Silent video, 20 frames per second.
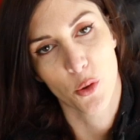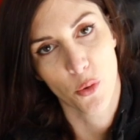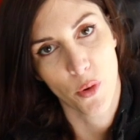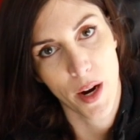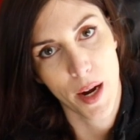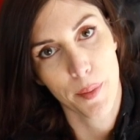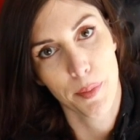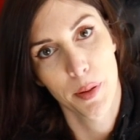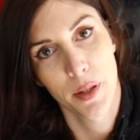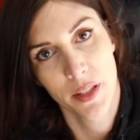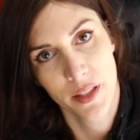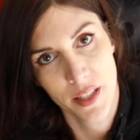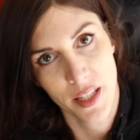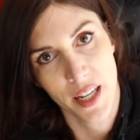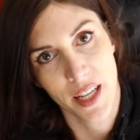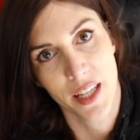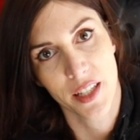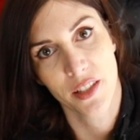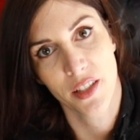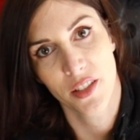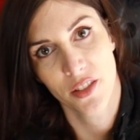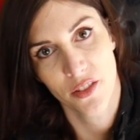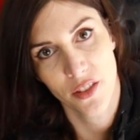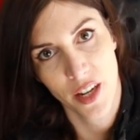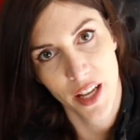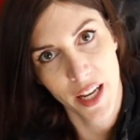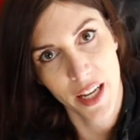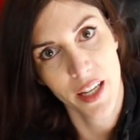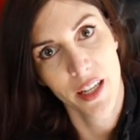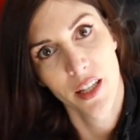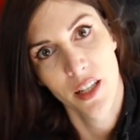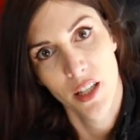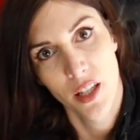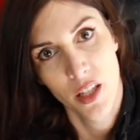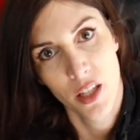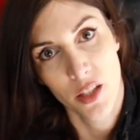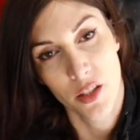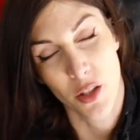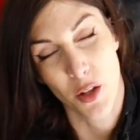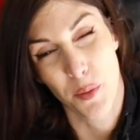crap today and yesterday.
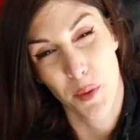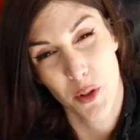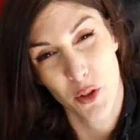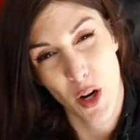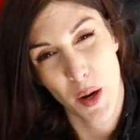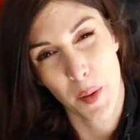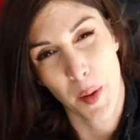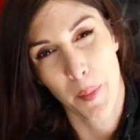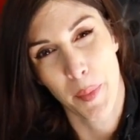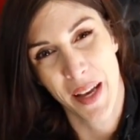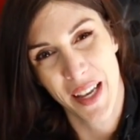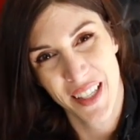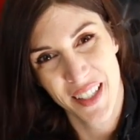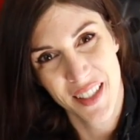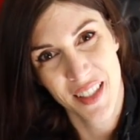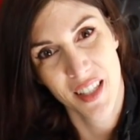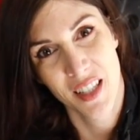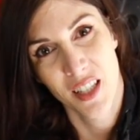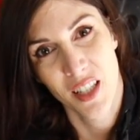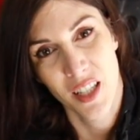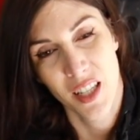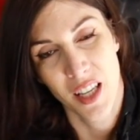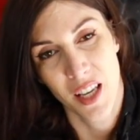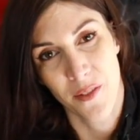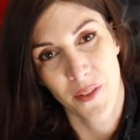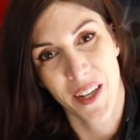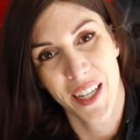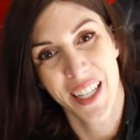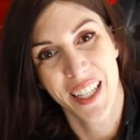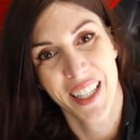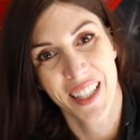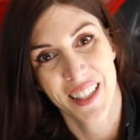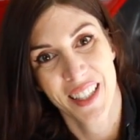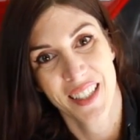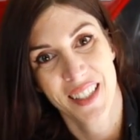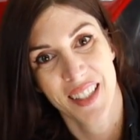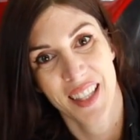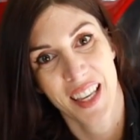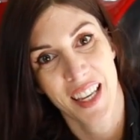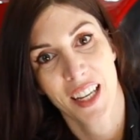So I'm gonna try my best. If I can get
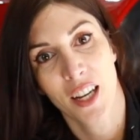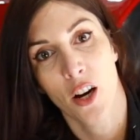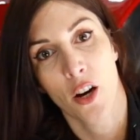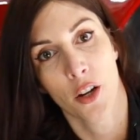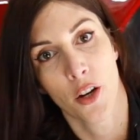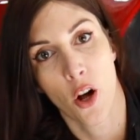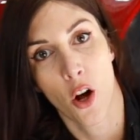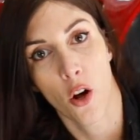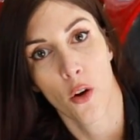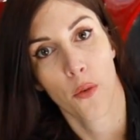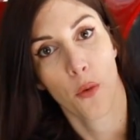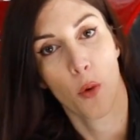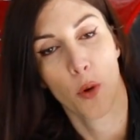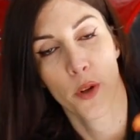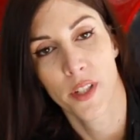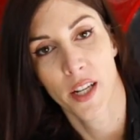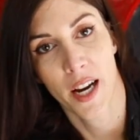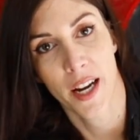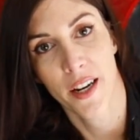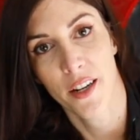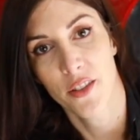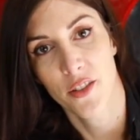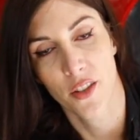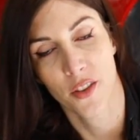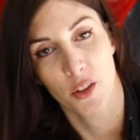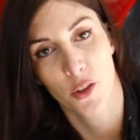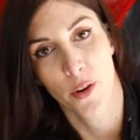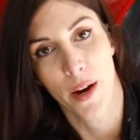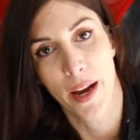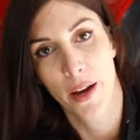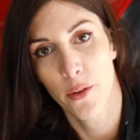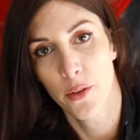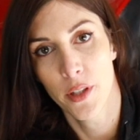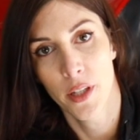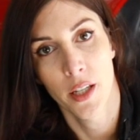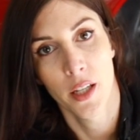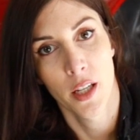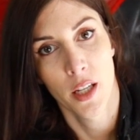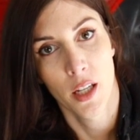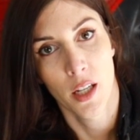this thing on all four tires on the ground,
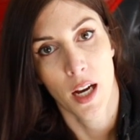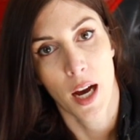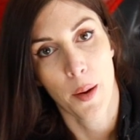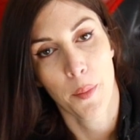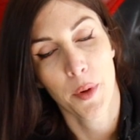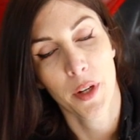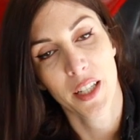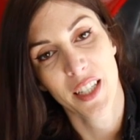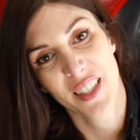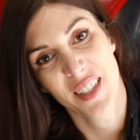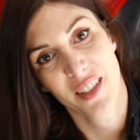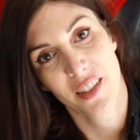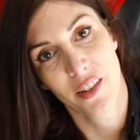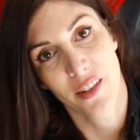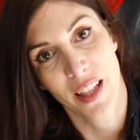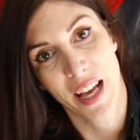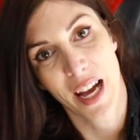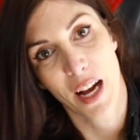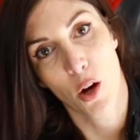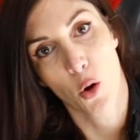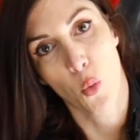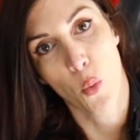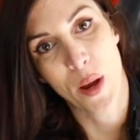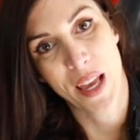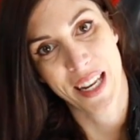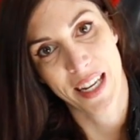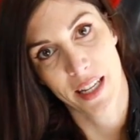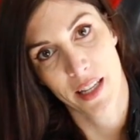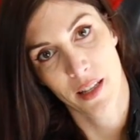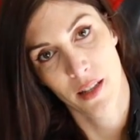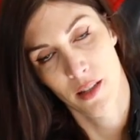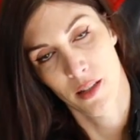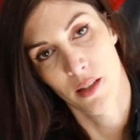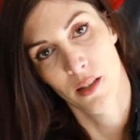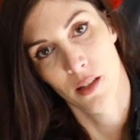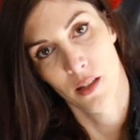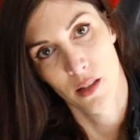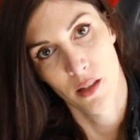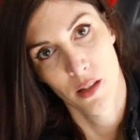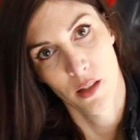I'm gonna consider that a win.
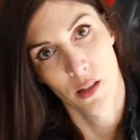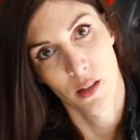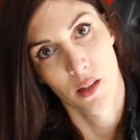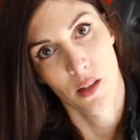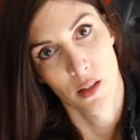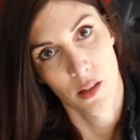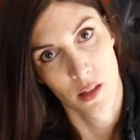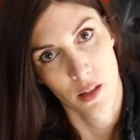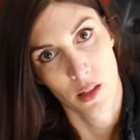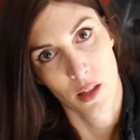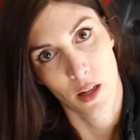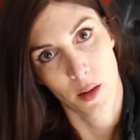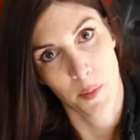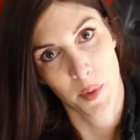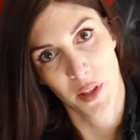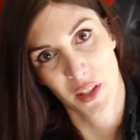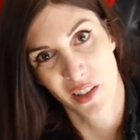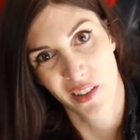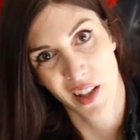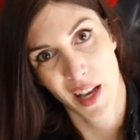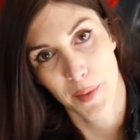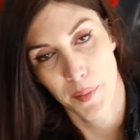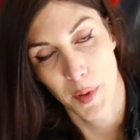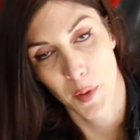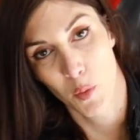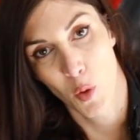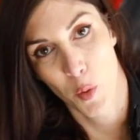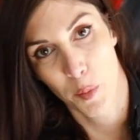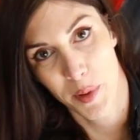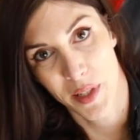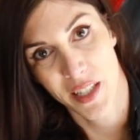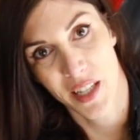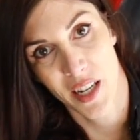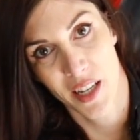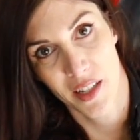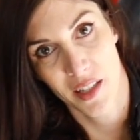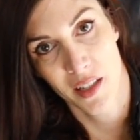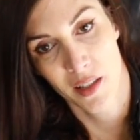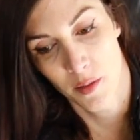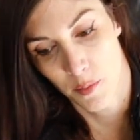I mean, the alignment won't be
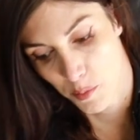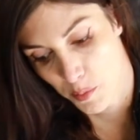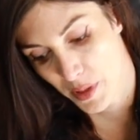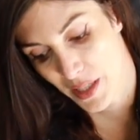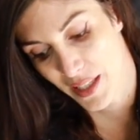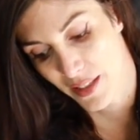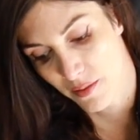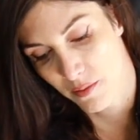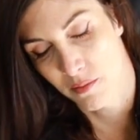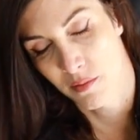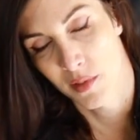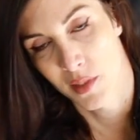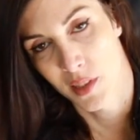done, but